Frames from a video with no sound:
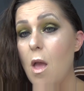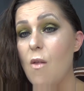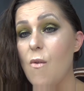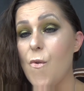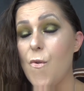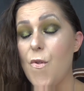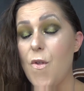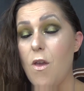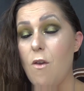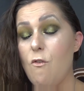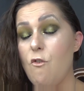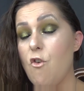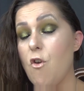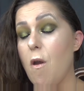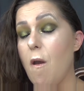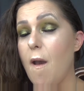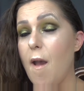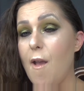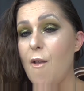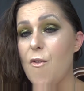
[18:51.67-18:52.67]
This gives
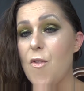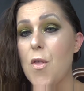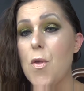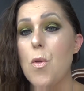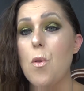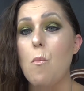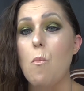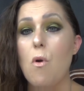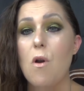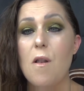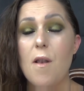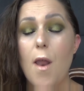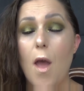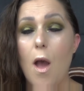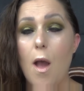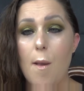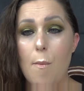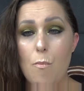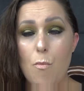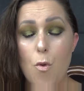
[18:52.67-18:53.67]
you guys a little more
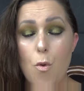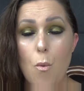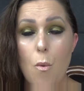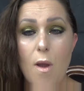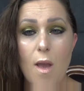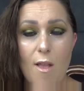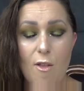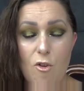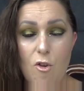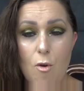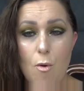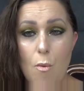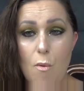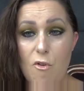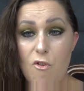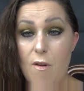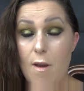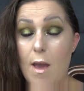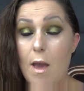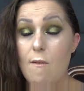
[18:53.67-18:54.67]
time to enter,
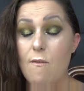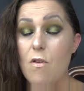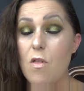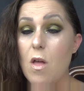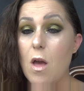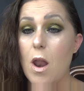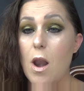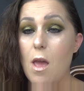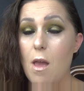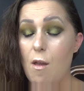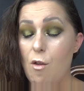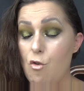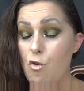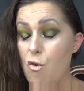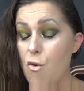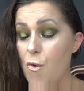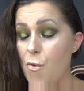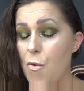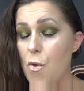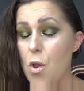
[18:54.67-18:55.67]
which I have a lot of
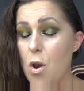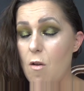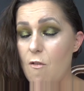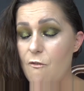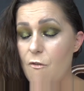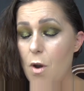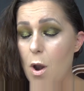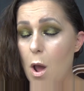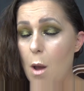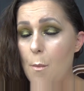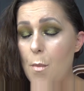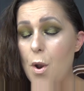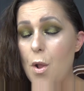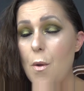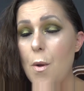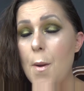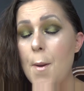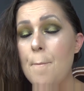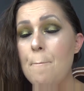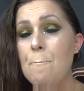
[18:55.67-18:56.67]
entries that are
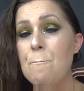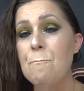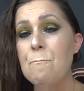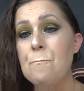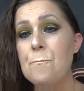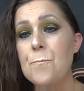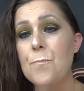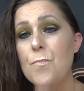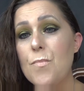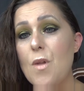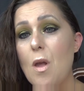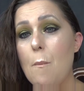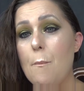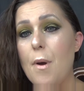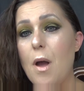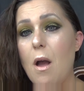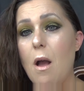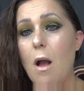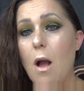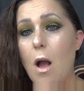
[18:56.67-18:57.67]
phenomenal,
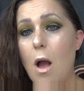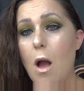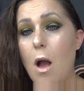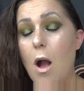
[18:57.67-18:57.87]
but